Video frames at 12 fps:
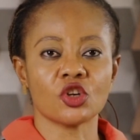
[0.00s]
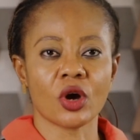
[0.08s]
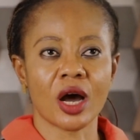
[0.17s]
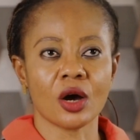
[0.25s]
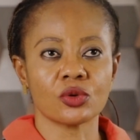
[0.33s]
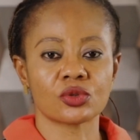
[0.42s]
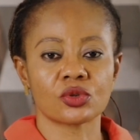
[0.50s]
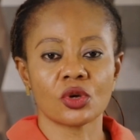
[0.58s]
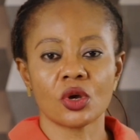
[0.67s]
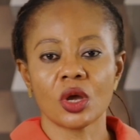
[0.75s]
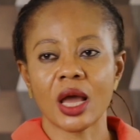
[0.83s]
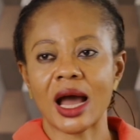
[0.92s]
your house
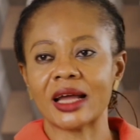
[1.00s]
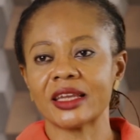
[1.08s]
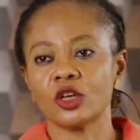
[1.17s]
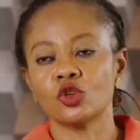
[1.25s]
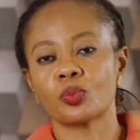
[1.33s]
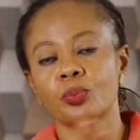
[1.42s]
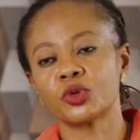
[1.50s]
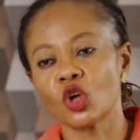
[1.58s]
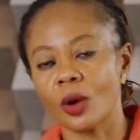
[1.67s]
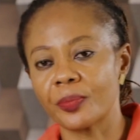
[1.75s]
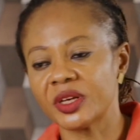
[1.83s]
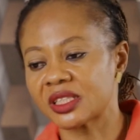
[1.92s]
and then you
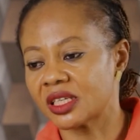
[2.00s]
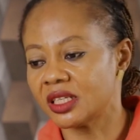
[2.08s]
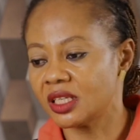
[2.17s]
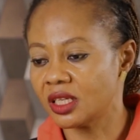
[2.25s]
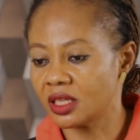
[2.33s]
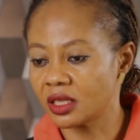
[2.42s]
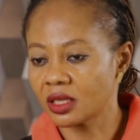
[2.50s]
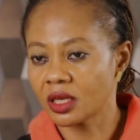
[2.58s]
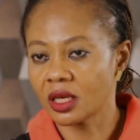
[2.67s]
dump it in the